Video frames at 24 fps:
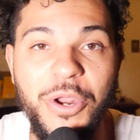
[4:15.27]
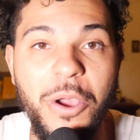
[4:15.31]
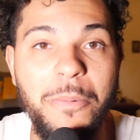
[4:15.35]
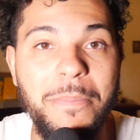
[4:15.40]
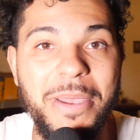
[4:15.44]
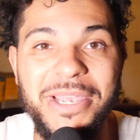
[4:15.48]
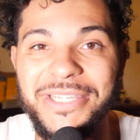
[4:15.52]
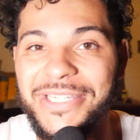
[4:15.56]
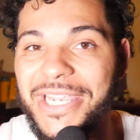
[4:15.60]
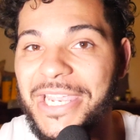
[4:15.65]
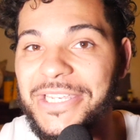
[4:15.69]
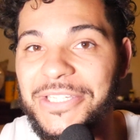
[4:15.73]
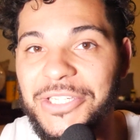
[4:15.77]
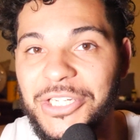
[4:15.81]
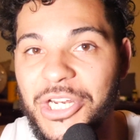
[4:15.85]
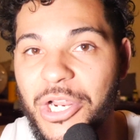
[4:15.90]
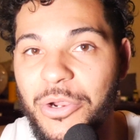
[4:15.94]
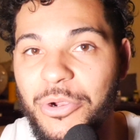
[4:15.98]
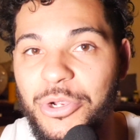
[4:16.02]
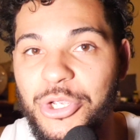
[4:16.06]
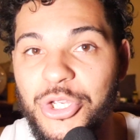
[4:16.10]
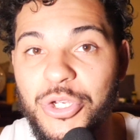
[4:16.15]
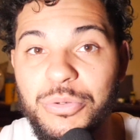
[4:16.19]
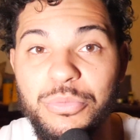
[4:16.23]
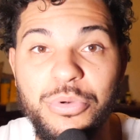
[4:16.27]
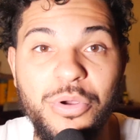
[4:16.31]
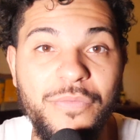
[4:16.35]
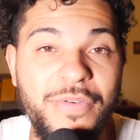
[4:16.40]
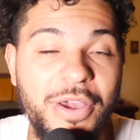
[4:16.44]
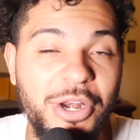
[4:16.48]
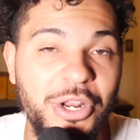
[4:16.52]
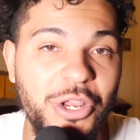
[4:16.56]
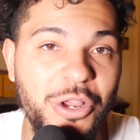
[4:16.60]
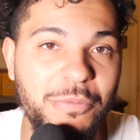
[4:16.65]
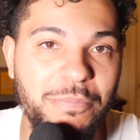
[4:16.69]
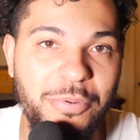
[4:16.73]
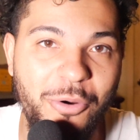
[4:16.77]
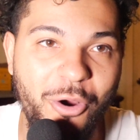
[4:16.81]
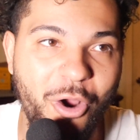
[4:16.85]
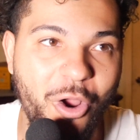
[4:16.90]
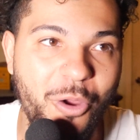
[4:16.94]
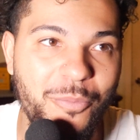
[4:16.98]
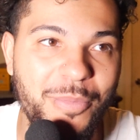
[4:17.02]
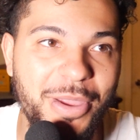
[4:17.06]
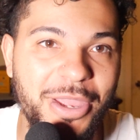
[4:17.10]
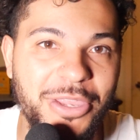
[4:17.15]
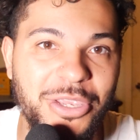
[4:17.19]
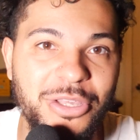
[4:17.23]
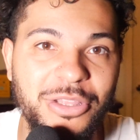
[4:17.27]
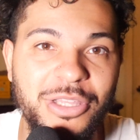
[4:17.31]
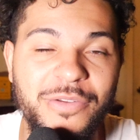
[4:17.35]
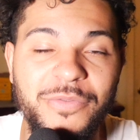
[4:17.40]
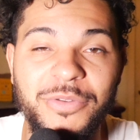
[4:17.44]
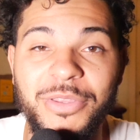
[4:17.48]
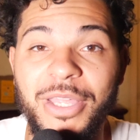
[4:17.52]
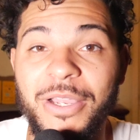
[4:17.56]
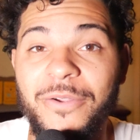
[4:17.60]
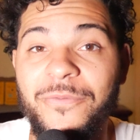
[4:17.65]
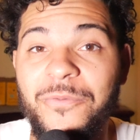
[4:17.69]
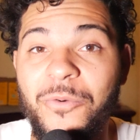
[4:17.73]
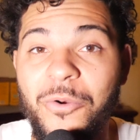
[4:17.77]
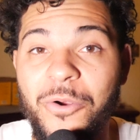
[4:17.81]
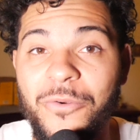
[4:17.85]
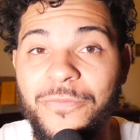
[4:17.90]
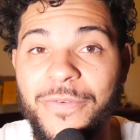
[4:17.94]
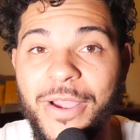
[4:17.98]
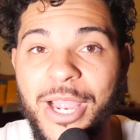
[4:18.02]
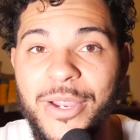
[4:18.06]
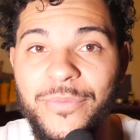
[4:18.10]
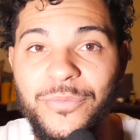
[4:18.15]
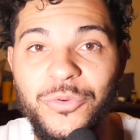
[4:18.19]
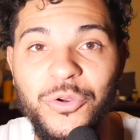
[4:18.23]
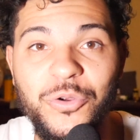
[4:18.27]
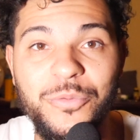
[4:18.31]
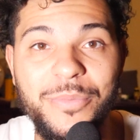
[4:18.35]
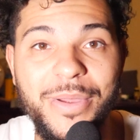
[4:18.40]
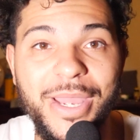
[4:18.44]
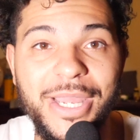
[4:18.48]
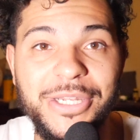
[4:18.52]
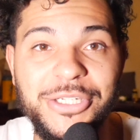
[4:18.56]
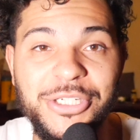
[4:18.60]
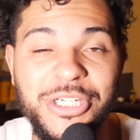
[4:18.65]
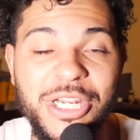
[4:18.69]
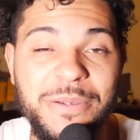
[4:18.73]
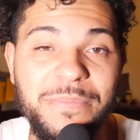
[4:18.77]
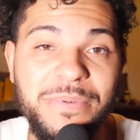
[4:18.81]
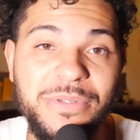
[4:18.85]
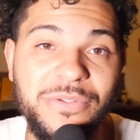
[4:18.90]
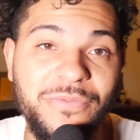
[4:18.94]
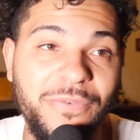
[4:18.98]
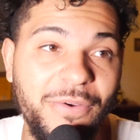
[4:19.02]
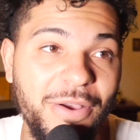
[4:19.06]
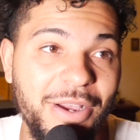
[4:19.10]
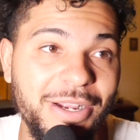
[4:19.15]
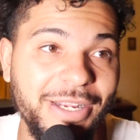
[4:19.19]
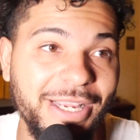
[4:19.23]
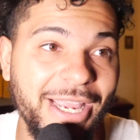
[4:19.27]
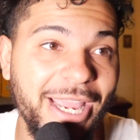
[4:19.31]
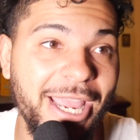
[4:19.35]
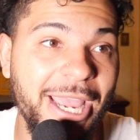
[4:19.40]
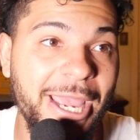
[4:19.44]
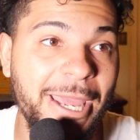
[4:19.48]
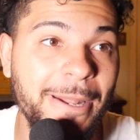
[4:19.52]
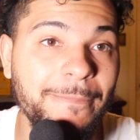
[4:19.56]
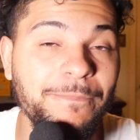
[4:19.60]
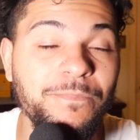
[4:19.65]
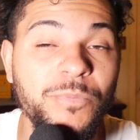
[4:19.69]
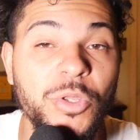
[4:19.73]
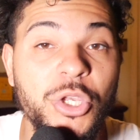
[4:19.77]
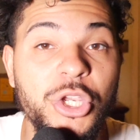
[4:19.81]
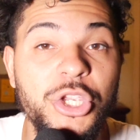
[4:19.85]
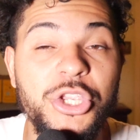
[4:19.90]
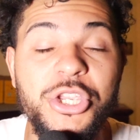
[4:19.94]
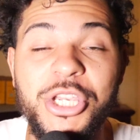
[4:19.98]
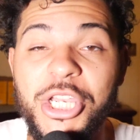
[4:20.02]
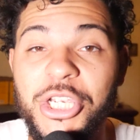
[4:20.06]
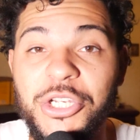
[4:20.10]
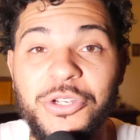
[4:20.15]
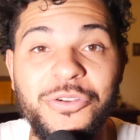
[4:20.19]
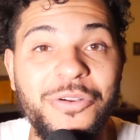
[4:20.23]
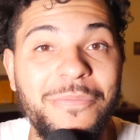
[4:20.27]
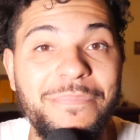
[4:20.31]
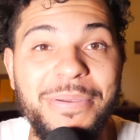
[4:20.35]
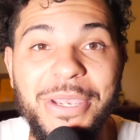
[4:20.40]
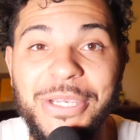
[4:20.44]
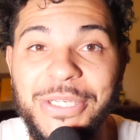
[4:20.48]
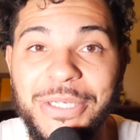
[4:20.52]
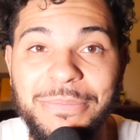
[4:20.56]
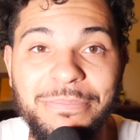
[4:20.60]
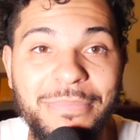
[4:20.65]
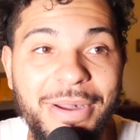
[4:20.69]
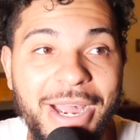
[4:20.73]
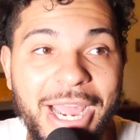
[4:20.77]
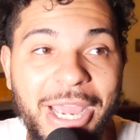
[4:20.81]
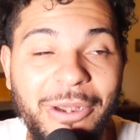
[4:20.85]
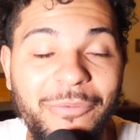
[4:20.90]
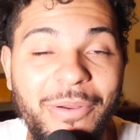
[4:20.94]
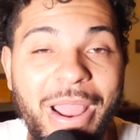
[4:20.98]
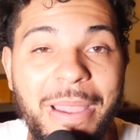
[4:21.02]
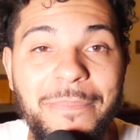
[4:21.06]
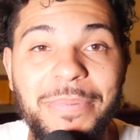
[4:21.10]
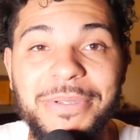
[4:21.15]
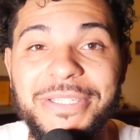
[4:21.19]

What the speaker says: Best case scenario, you move out of your apartment, you live with like 4 or 5 roommates, cheap as fuck, and you get your own peace of mind, right?